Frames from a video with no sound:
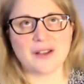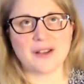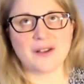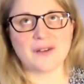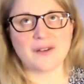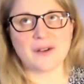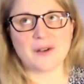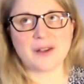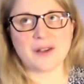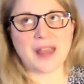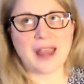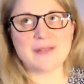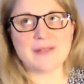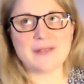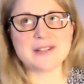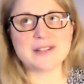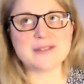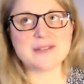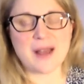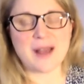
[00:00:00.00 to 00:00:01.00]
came
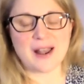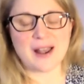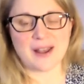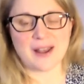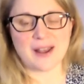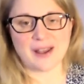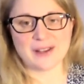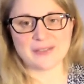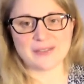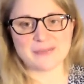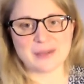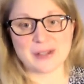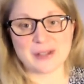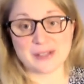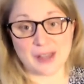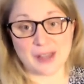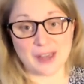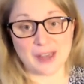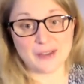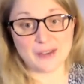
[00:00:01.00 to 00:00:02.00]
into my life because
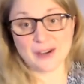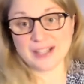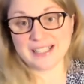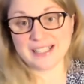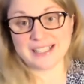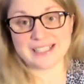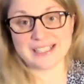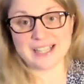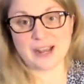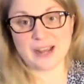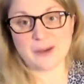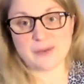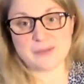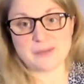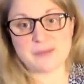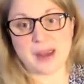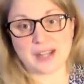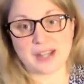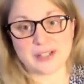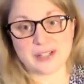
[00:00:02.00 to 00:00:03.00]
I thought I needed help with
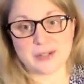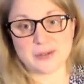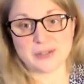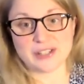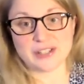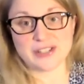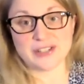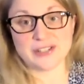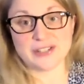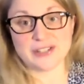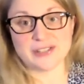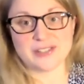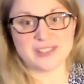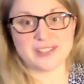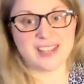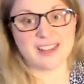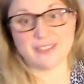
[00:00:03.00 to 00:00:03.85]
practical issues, hearing the